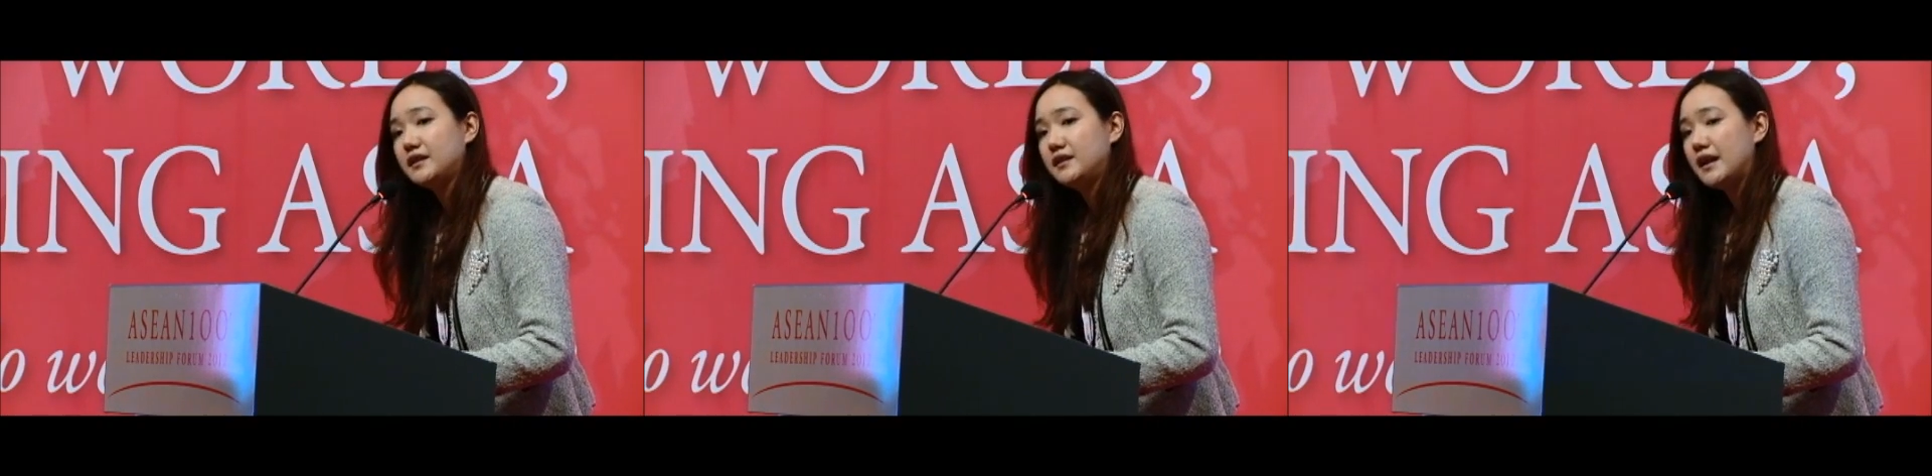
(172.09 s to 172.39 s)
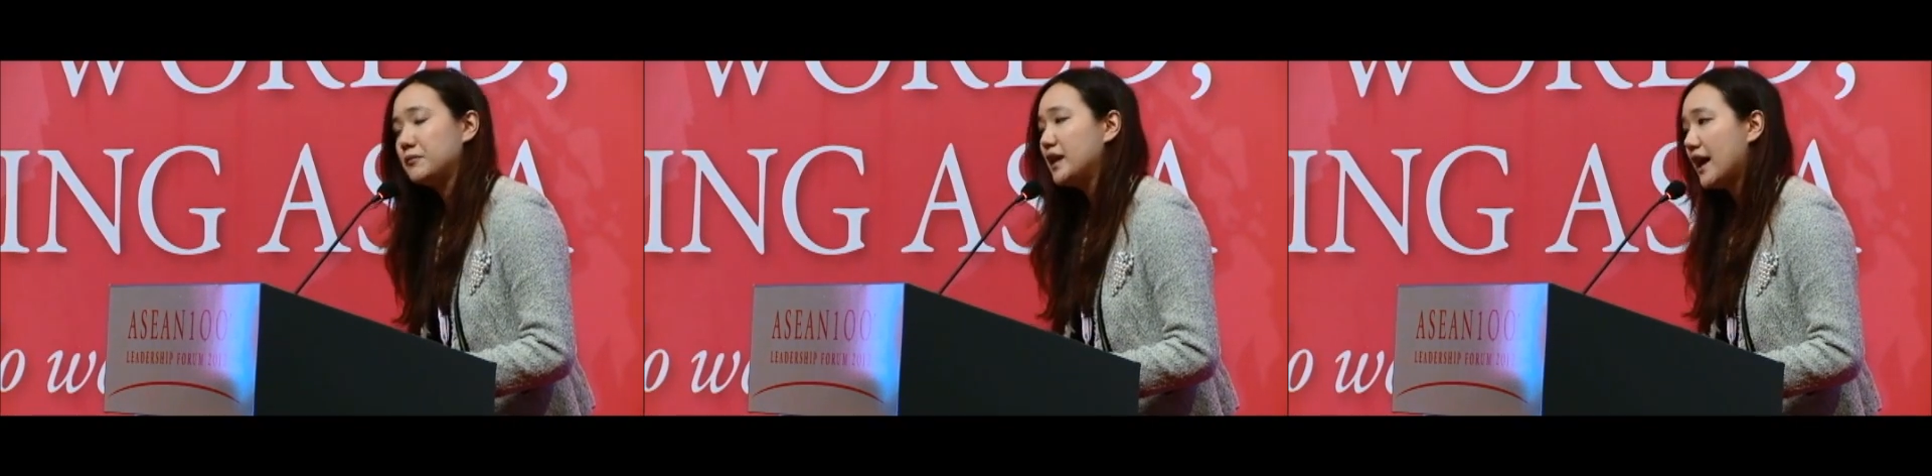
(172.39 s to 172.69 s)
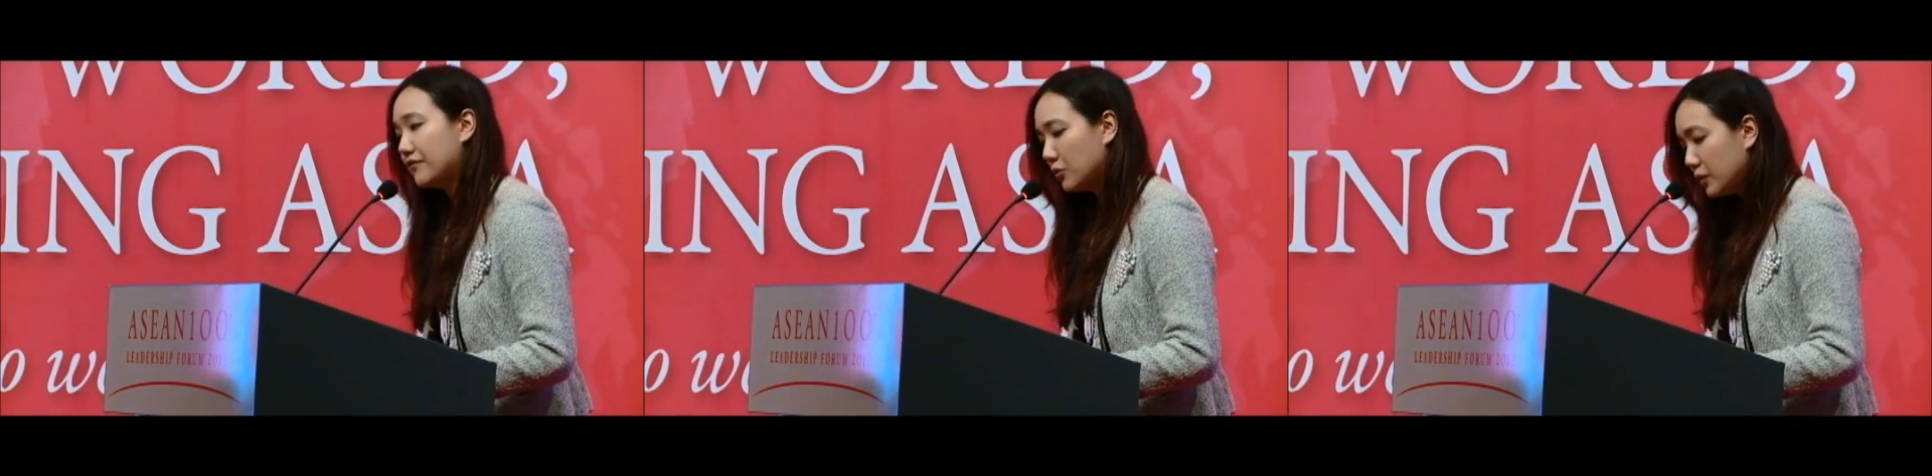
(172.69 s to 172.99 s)
that we
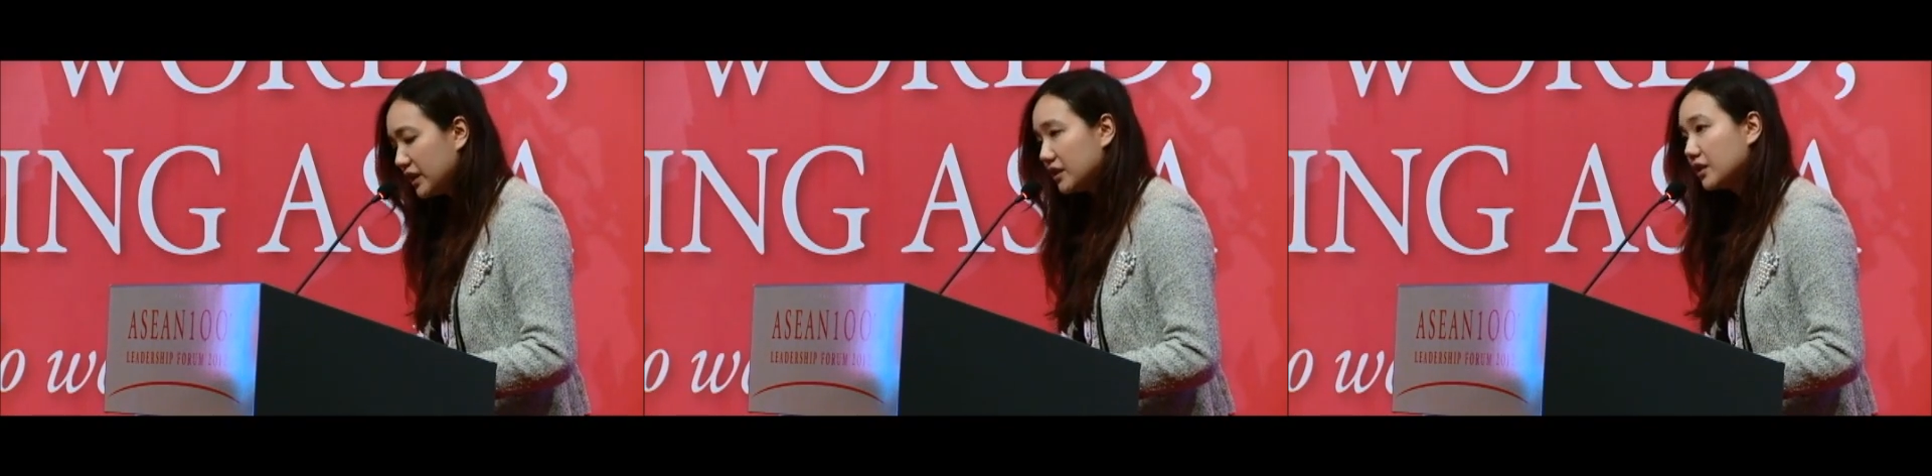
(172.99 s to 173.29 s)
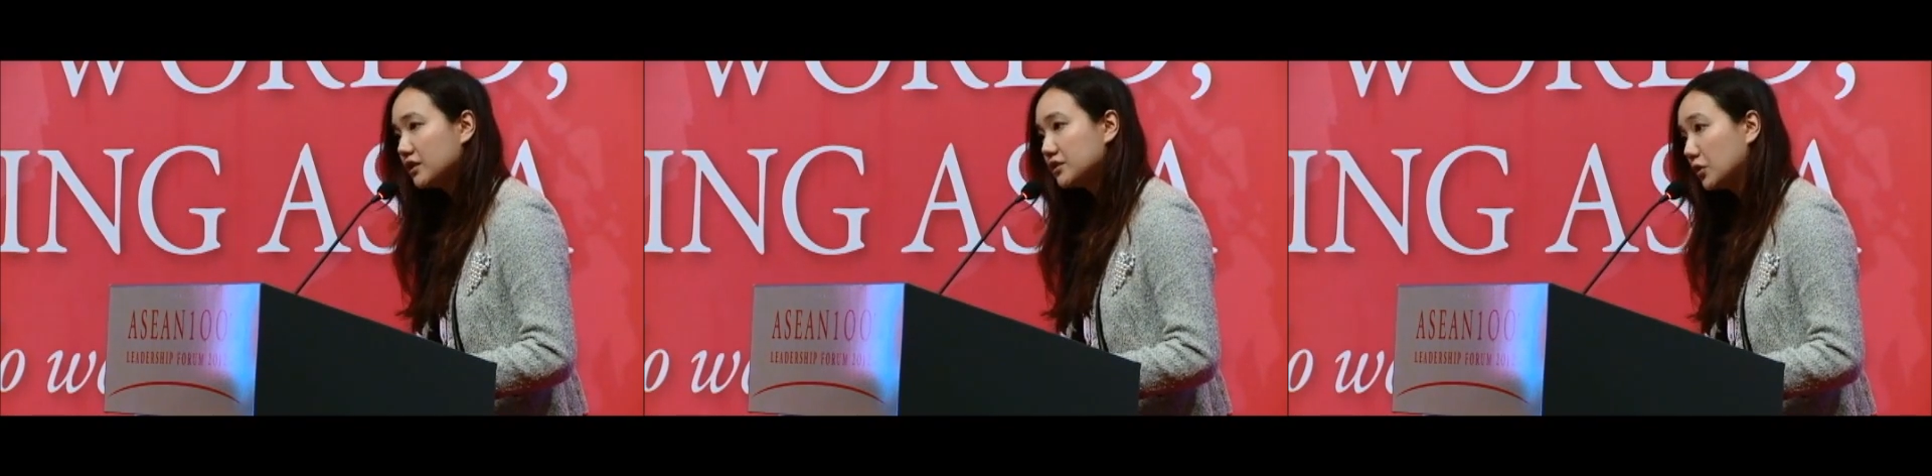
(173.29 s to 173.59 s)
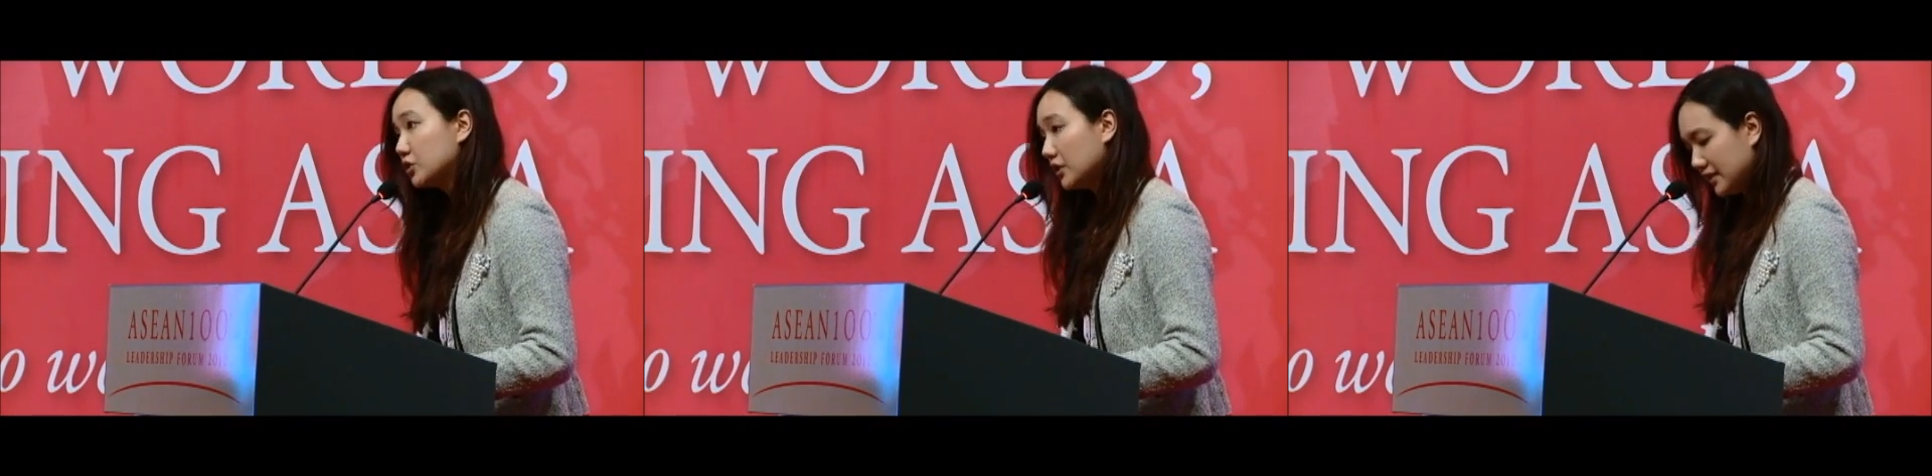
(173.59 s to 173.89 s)
have a weak
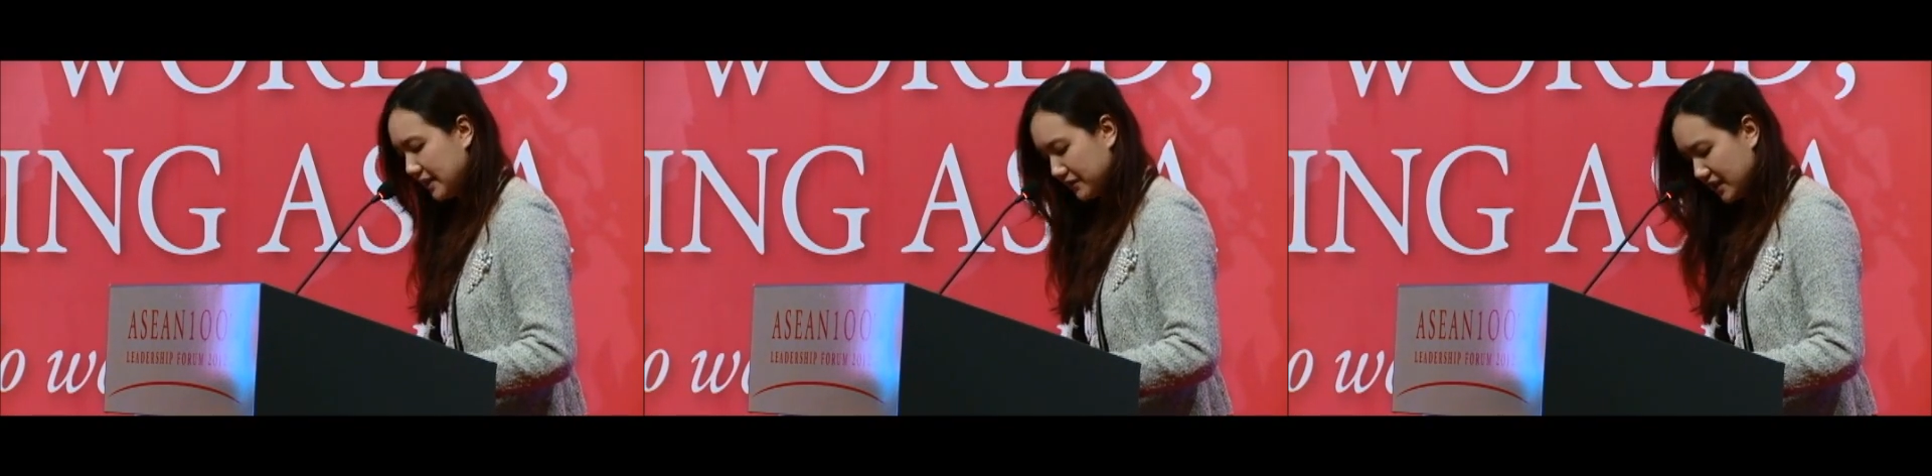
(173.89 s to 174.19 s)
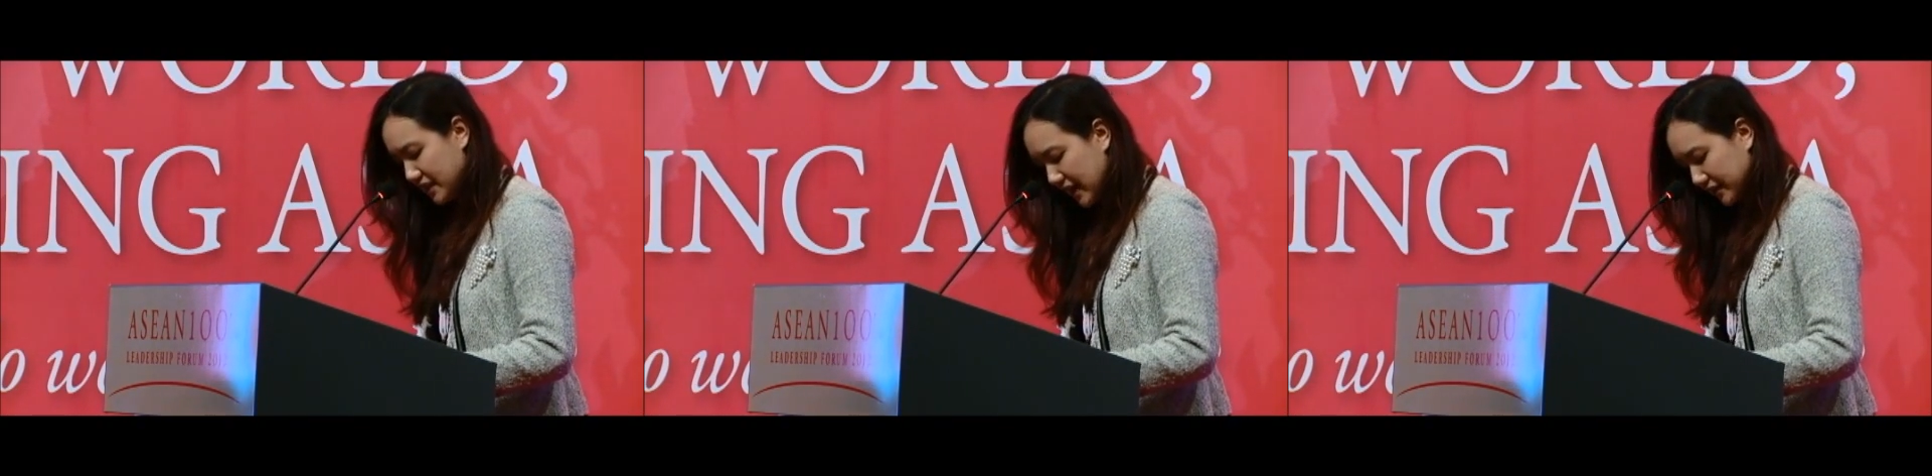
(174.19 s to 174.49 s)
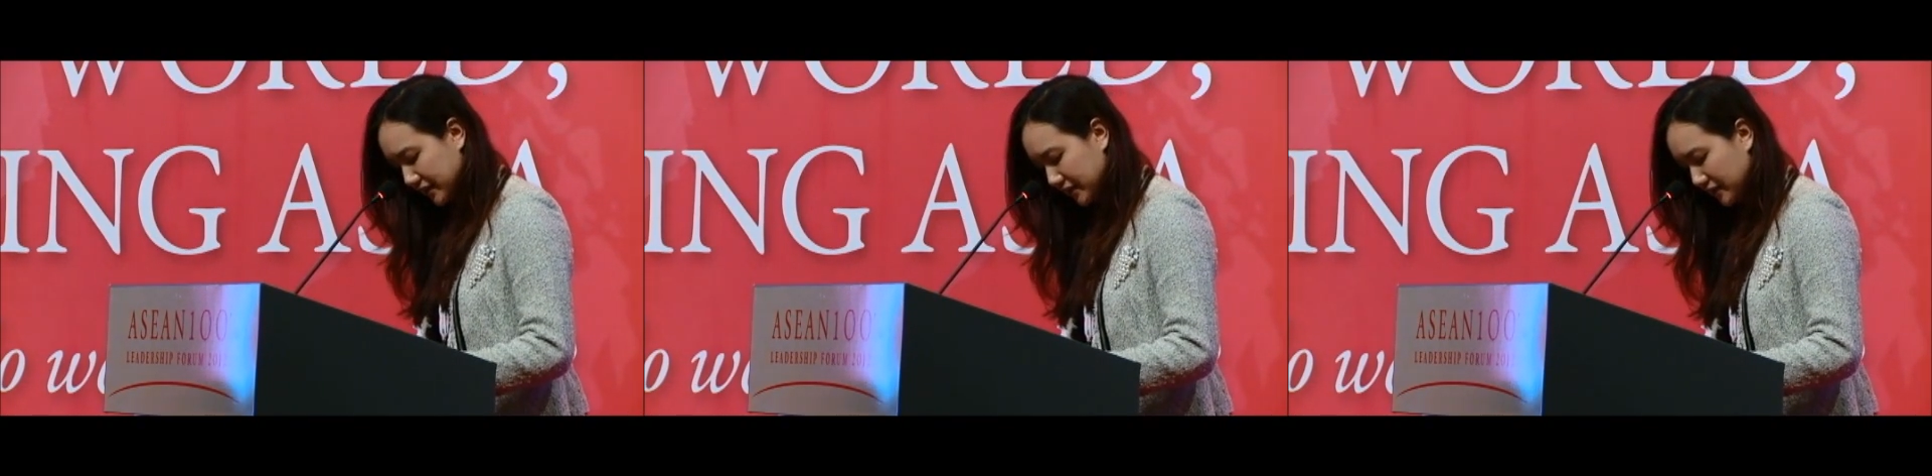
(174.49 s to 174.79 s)
social safety
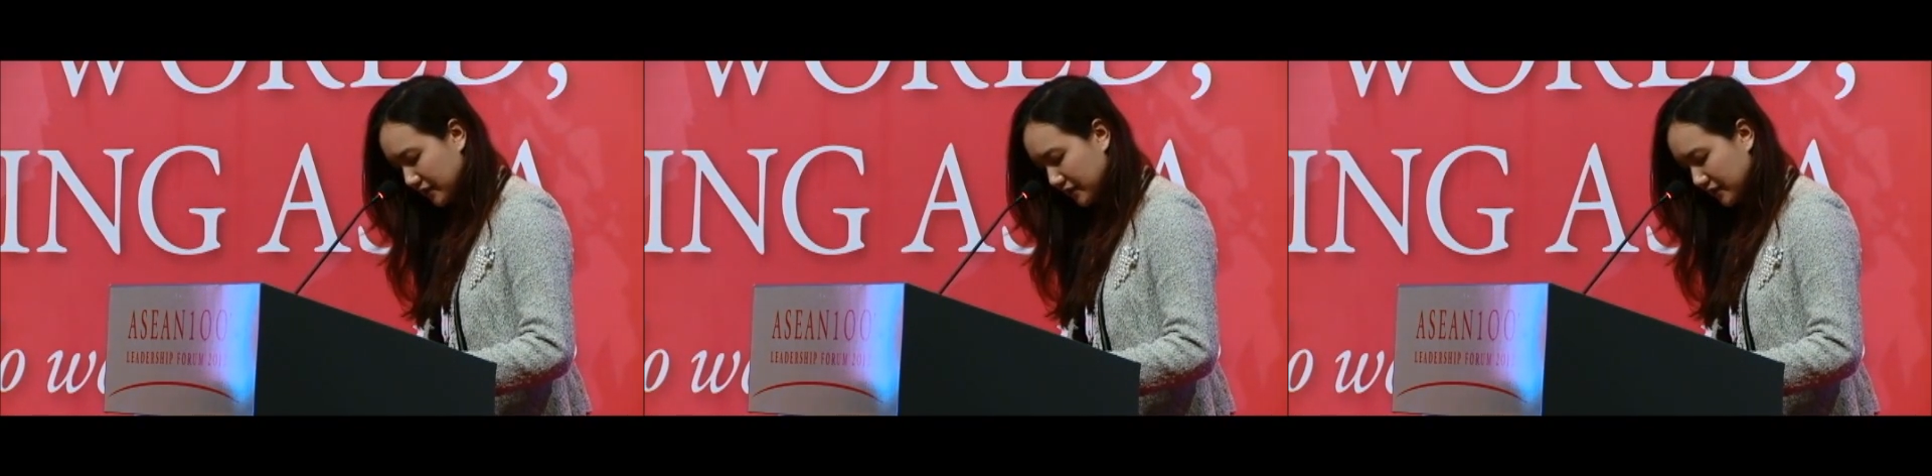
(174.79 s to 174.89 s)
net.